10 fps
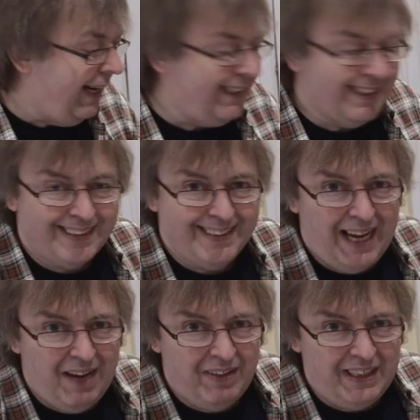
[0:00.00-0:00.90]
It doesn't
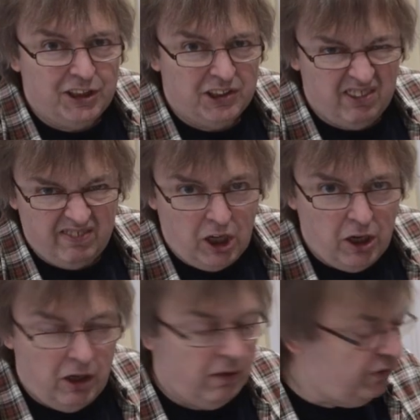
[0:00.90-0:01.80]
have any sort of
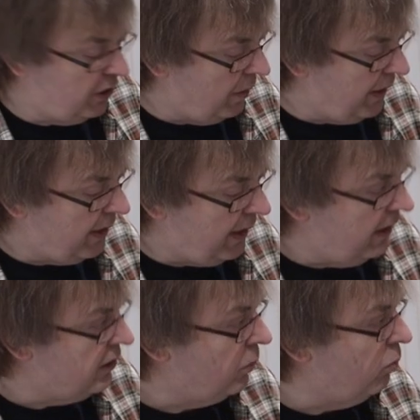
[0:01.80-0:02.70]
curves on it.
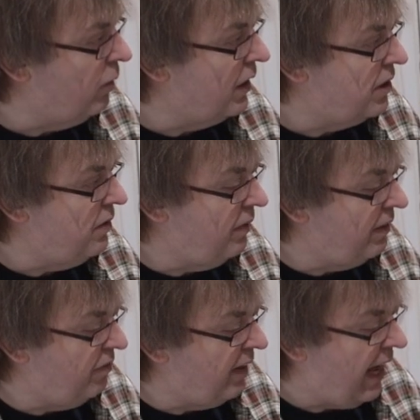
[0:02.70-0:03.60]
It's
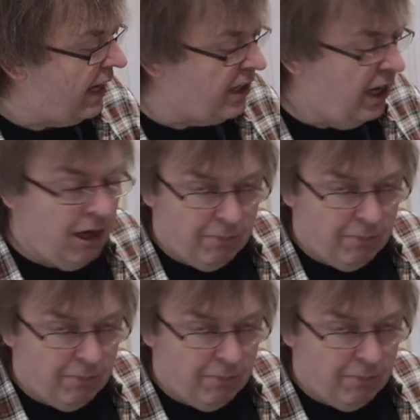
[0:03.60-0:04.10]
relatively flat.